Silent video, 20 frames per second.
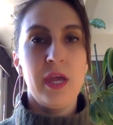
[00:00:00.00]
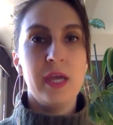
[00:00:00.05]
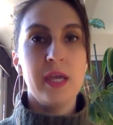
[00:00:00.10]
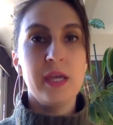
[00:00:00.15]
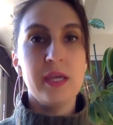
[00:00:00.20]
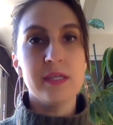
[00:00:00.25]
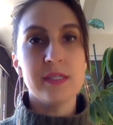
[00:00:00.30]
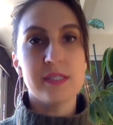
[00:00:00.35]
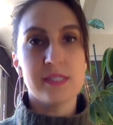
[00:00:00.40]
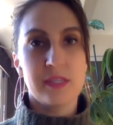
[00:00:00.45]

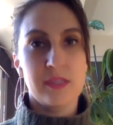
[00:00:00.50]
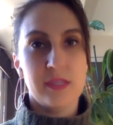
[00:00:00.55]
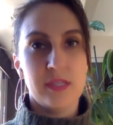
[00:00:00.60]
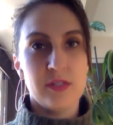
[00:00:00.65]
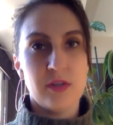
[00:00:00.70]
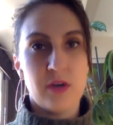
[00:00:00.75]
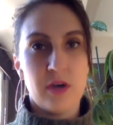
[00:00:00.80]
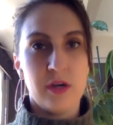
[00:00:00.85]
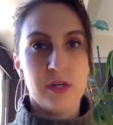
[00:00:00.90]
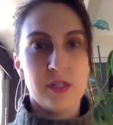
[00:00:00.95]
is that the
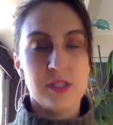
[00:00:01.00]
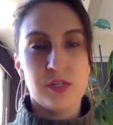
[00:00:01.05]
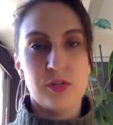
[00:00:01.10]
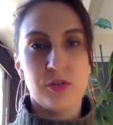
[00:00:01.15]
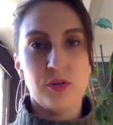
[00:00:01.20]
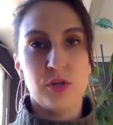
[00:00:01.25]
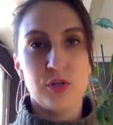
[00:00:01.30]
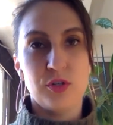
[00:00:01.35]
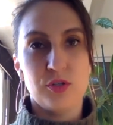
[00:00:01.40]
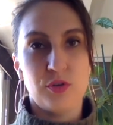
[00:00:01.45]
dog is
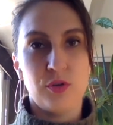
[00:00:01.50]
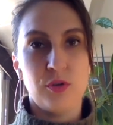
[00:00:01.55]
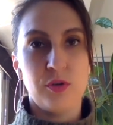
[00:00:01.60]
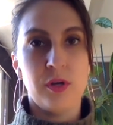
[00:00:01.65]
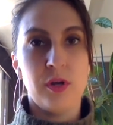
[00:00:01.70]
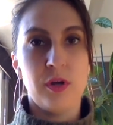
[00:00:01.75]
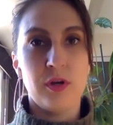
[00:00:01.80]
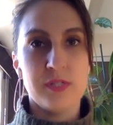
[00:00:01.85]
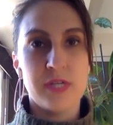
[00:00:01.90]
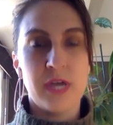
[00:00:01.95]
under control
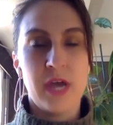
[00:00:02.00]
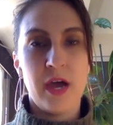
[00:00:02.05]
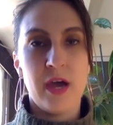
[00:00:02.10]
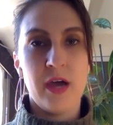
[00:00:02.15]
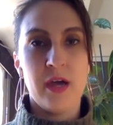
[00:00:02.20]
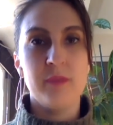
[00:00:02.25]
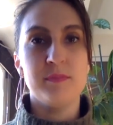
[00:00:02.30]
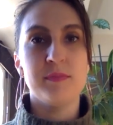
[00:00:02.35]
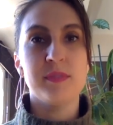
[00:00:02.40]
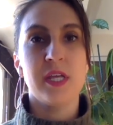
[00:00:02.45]
at all
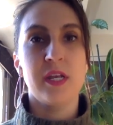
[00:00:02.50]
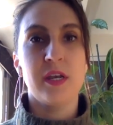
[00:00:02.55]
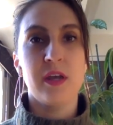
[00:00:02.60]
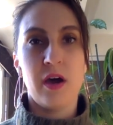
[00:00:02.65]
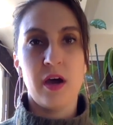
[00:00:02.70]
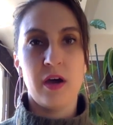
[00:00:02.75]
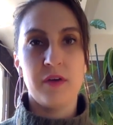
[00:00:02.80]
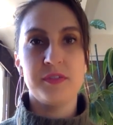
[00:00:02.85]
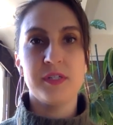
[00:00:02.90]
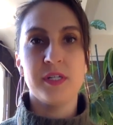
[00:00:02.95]
times. And
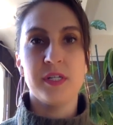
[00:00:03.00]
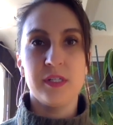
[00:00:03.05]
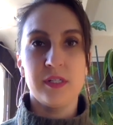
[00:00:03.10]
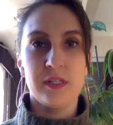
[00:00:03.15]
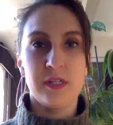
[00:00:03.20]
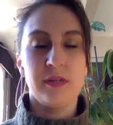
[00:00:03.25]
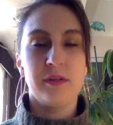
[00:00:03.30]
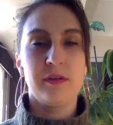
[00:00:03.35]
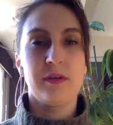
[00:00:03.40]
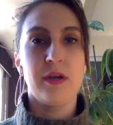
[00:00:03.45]

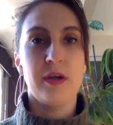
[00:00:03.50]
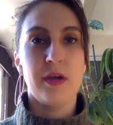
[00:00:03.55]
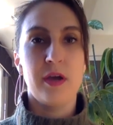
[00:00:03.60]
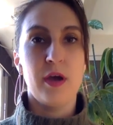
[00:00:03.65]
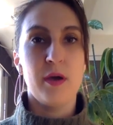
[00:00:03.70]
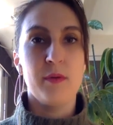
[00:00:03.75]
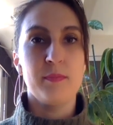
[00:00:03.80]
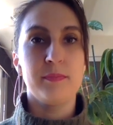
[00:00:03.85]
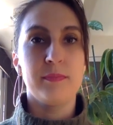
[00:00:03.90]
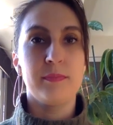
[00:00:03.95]
often
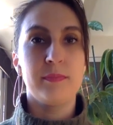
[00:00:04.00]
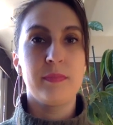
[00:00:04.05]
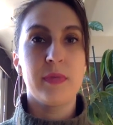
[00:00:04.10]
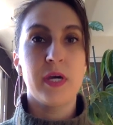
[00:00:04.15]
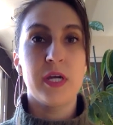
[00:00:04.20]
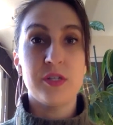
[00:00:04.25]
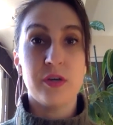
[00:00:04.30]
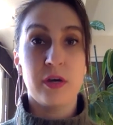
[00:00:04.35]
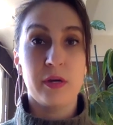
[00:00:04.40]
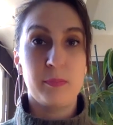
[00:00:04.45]

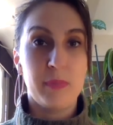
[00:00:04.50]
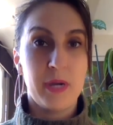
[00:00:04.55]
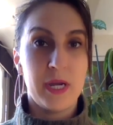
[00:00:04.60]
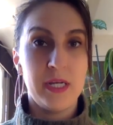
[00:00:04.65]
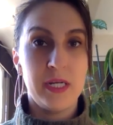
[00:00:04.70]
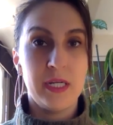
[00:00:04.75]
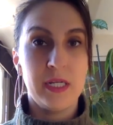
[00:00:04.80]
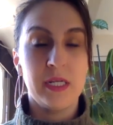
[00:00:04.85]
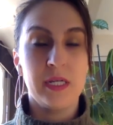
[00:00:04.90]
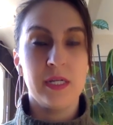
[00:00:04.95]
a dog
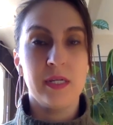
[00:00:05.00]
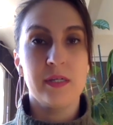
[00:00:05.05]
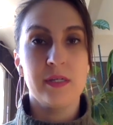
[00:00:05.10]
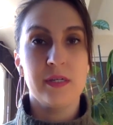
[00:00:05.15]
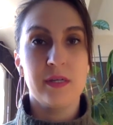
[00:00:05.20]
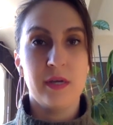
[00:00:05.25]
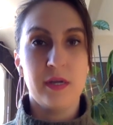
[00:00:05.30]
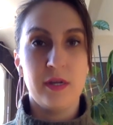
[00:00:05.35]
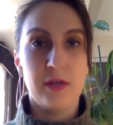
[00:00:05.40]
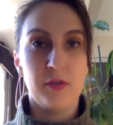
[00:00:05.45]
biting
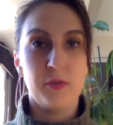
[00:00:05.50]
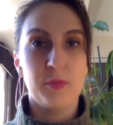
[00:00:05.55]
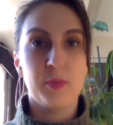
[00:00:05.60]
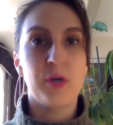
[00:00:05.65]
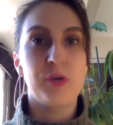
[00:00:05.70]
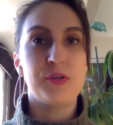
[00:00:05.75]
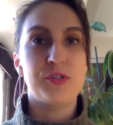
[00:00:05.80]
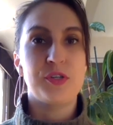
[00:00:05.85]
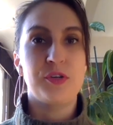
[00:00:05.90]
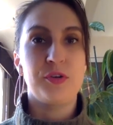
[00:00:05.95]
another
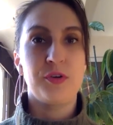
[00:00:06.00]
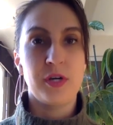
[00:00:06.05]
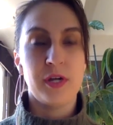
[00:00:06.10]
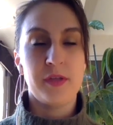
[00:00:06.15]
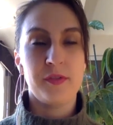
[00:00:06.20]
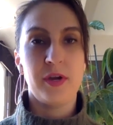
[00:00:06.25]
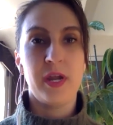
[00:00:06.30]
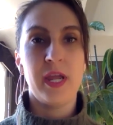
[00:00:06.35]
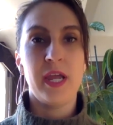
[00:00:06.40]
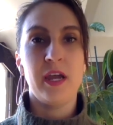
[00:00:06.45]
person or
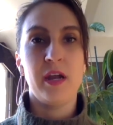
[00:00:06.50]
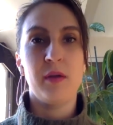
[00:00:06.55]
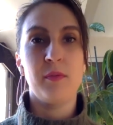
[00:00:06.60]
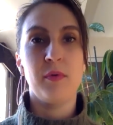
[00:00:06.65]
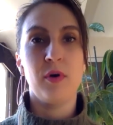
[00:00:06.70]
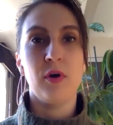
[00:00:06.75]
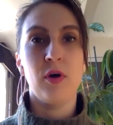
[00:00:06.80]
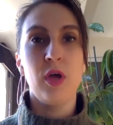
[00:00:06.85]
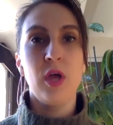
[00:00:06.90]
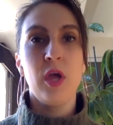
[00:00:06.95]
another
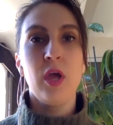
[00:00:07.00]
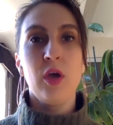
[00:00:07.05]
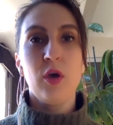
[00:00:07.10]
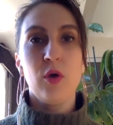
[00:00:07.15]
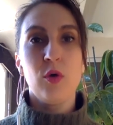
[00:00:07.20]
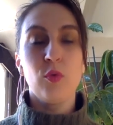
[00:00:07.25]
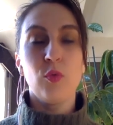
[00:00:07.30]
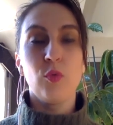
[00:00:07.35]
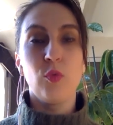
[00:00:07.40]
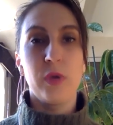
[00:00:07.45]
animal
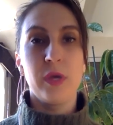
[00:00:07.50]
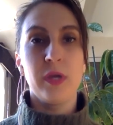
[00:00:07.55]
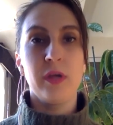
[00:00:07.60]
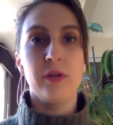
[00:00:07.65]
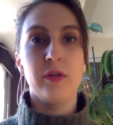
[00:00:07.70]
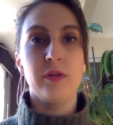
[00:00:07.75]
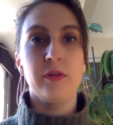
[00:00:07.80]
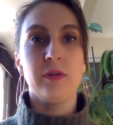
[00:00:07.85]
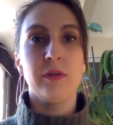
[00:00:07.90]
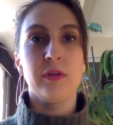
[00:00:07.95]

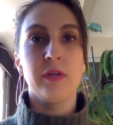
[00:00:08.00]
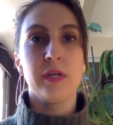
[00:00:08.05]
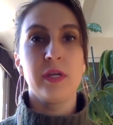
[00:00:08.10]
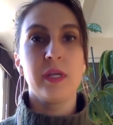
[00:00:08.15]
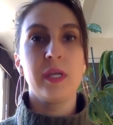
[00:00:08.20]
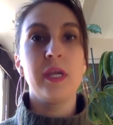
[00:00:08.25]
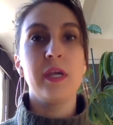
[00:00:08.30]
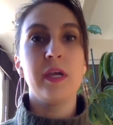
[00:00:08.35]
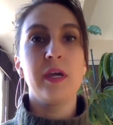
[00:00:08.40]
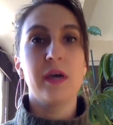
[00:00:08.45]
will
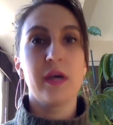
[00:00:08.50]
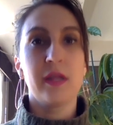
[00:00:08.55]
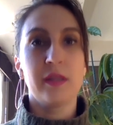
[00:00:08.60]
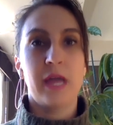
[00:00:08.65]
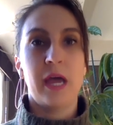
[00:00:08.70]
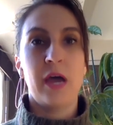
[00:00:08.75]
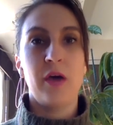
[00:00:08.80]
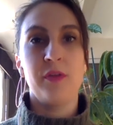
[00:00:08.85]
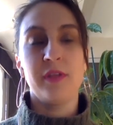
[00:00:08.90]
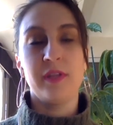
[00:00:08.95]

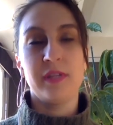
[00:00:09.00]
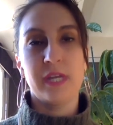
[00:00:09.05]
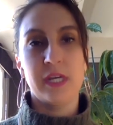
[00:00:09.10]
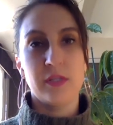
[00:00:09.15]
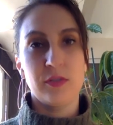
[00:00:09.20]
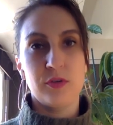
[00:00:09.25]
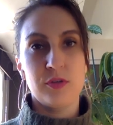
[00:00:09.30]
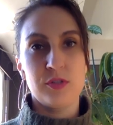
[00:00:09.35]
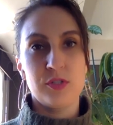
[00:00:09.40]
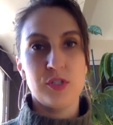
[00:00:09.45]
allow the
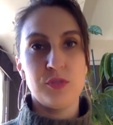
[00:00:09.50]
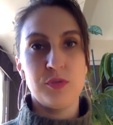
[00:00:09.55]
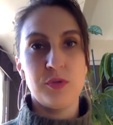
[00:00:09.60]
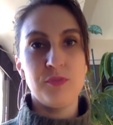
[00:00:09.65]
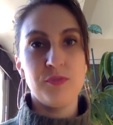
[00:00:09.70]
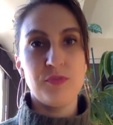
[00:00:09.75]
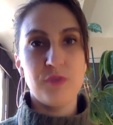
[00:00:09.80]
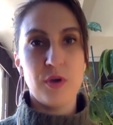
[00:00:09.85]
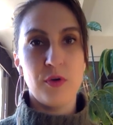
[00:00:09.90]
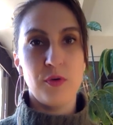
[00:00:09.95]
landlord to
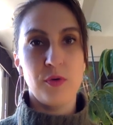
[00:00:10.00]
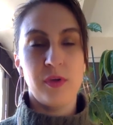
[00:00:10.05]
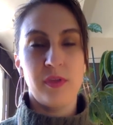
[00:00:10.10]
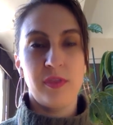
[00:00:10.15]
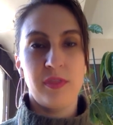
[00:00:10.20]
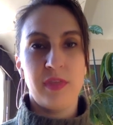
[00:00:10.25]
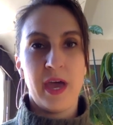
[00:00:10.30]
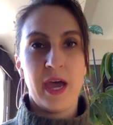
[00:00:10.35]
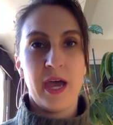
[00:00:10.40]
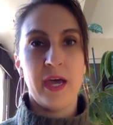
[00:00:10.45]
invoke
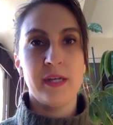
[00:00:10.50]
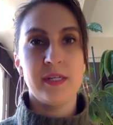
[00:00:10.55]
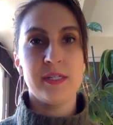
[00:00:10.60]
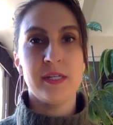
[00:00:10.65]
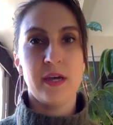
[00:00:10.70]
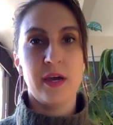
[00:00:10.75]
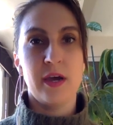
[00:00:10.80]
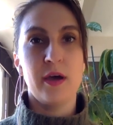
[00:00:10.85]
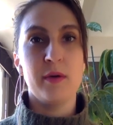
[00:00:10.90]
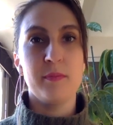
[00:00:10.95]
that
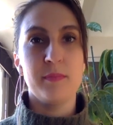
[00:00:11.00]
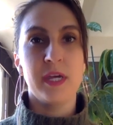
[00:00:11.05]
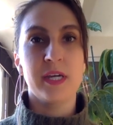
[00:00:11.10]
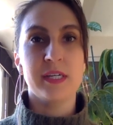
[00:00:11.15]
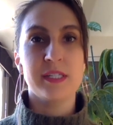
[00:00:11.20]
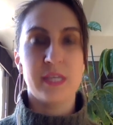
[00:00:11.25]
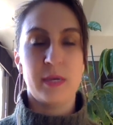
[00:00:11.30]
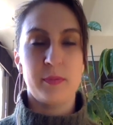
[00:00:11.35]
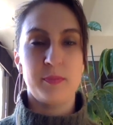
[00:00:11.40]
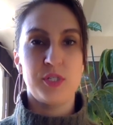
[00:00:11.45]

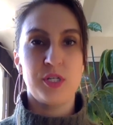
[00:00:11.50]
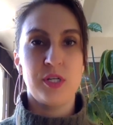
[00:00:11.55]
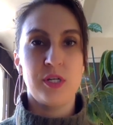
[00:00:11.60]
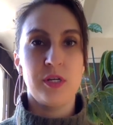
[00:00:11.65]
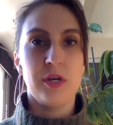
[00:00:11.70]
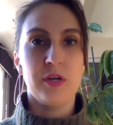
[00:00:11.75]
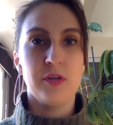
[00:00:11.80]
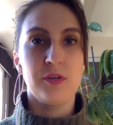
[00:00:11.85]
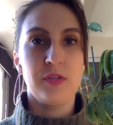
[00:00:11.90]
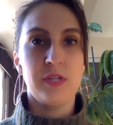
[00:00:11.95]

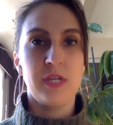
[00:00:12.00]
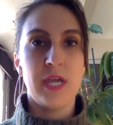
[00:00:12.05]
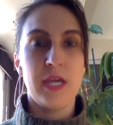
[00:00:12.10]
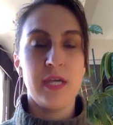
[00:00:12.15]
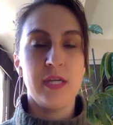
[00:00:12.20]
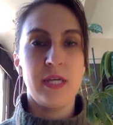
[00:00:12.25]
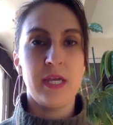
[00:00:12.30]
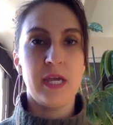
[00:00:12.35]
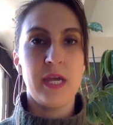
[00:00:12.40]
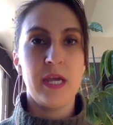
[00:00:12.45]
exception under the
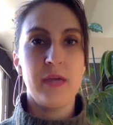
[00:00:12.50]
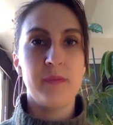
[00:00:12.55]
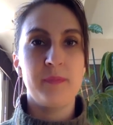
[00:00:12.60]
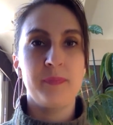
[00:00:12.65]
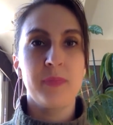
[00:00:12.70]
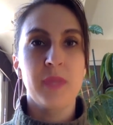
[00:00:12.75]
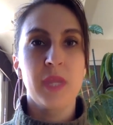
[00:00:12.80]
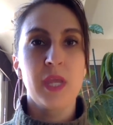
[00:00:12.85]
ADA.